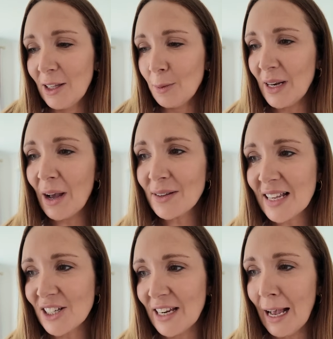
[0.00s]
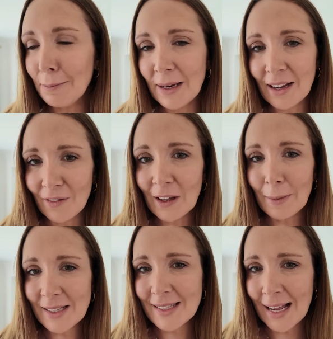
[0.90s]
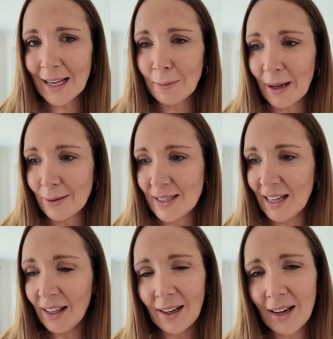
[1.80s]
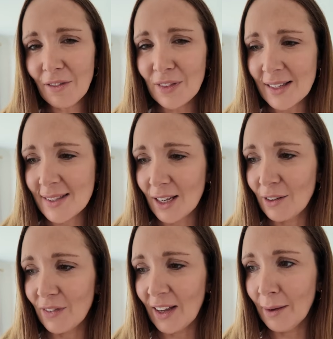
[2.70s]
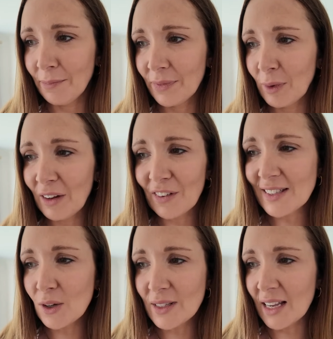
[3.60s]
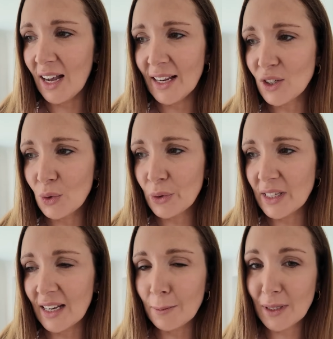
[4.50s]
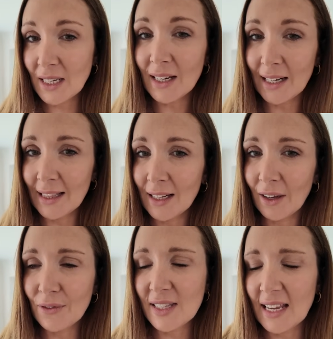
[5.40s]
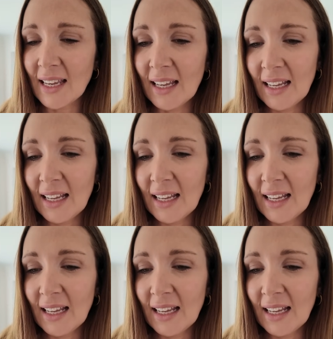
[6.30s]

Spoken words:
But now it's actually happening. I feel a bit sad about it. I love this sofa. When I first got it, I adored it, particularly the love seat.